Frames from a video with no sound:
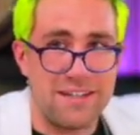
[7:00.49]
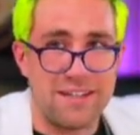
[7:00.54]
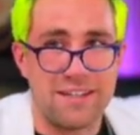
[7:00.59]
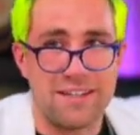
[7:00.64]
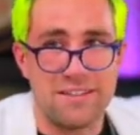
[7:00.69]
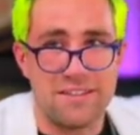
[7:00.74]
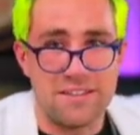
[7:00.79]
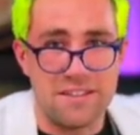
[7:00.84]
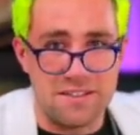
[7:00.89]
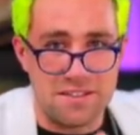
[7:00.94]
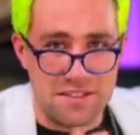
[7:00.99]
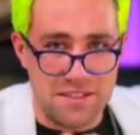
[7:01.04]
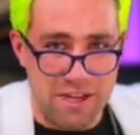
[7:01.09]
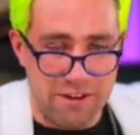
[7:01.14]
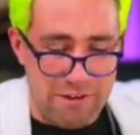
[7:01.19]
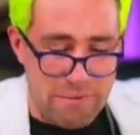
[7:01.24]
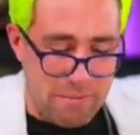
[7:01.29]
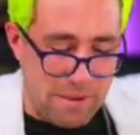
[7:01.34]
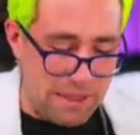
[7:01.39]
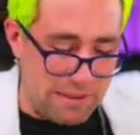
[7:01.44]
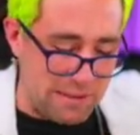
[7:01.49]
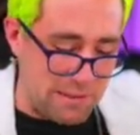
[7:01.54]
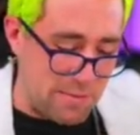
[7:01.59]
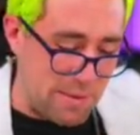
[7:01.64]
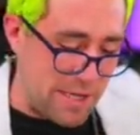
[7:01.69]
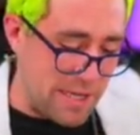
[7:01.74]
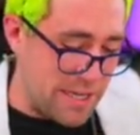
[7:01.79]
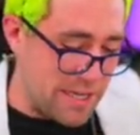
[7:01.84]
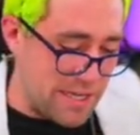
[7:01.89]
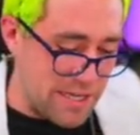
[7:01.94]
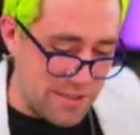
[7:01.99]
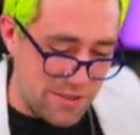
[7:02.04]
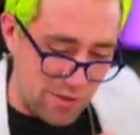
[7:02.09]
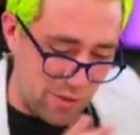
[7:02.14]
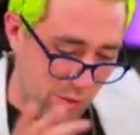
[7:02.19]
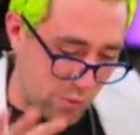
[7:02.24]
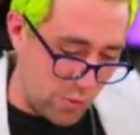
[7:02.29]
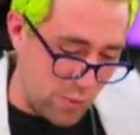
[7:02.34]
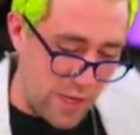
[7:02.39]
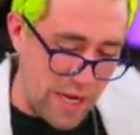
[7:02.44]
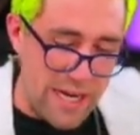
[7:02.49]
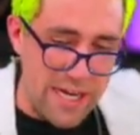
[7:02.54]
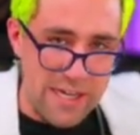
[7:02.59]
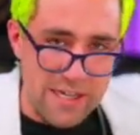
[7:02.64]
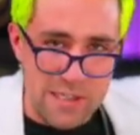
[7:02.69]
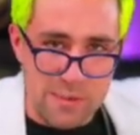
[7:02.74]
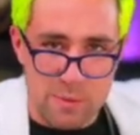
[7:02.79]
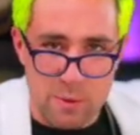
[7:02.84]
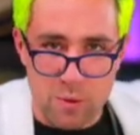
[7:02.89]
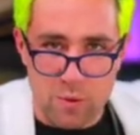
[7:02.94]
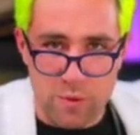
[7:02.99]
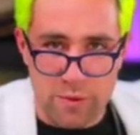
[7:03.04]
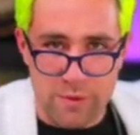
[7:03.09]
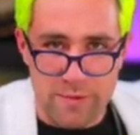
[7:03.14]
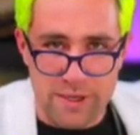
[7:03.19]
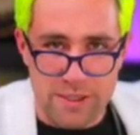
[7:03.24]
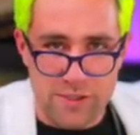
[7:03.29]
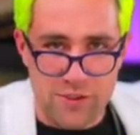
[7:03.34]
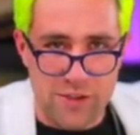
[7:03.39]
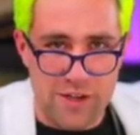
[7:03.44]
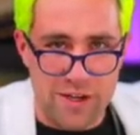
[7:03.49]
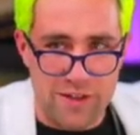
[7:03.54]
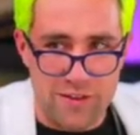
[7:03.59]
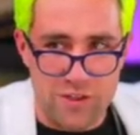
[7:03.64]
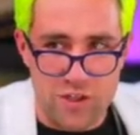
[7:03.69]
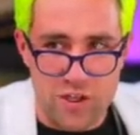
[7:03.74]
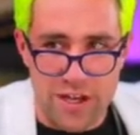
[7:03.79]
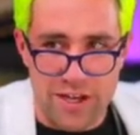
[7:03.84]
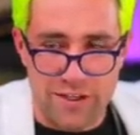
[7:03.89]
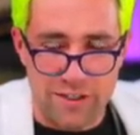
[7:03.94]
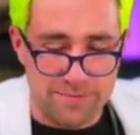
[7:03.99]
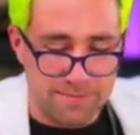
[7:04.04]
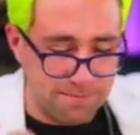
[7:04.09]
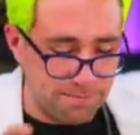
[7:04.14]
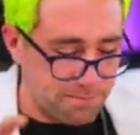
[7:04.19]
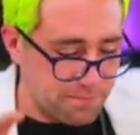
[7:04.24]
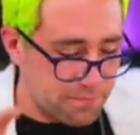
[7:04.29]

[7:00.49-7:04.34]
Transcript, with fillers: and this is Gary Black's opinion, he's great. I spoke with him yesterday on the channel.